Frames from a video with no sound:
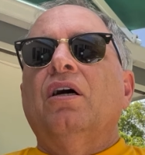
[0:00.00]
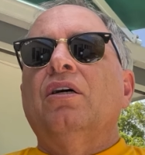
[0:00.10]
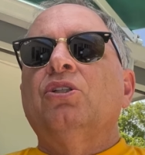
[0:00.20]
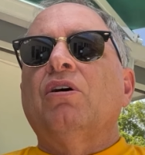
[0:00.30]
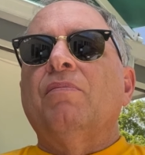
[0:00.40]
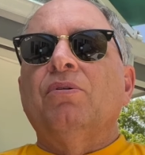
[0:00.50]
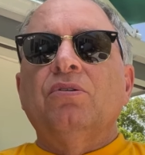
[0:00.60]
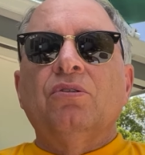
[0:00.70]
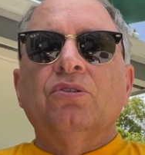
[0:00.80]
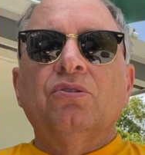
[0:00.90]

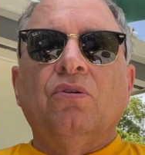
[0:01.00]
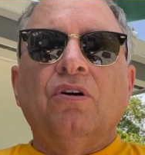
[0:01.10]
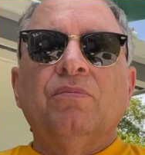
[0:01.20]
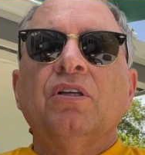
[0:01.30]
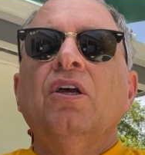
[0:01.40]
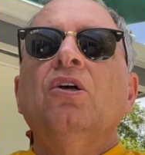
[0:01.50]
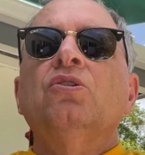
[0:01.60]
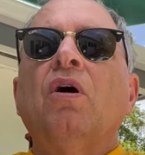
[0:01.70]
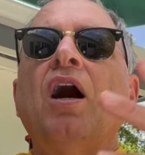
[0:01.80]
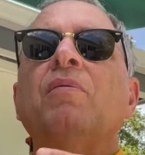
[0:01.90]
tropical storms.
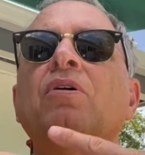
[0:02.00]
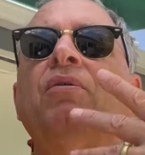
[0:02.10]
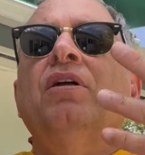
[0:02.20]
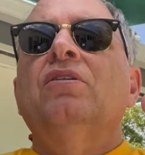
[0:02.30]
So I'm going